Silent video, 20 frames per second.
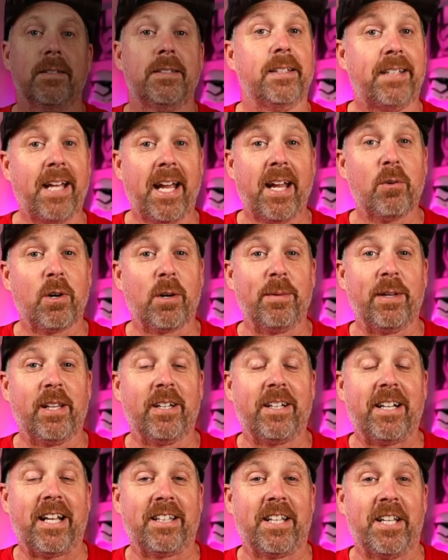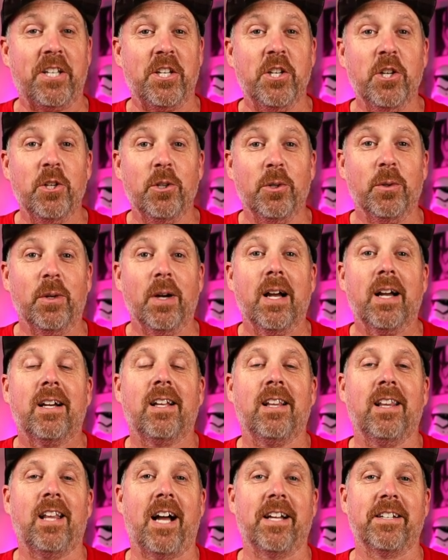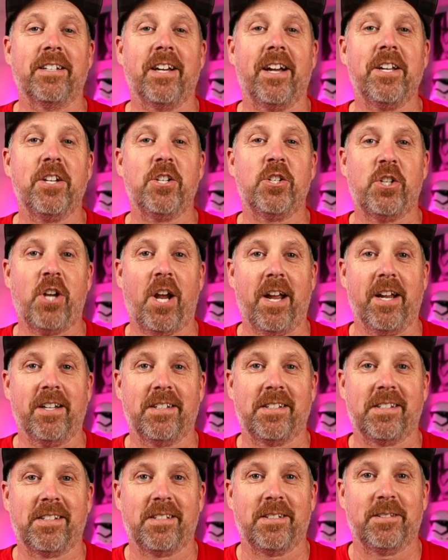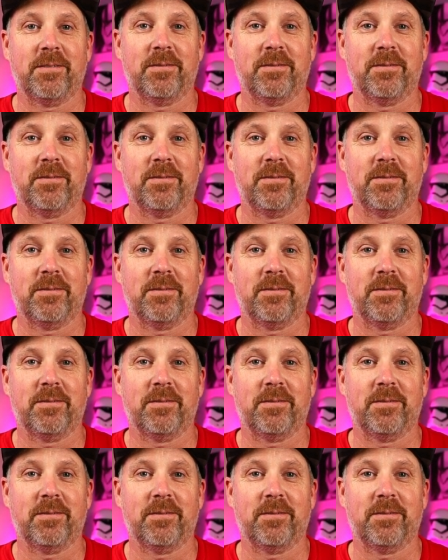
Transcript: Today we're gonna be looking at the new Klondike Shakes.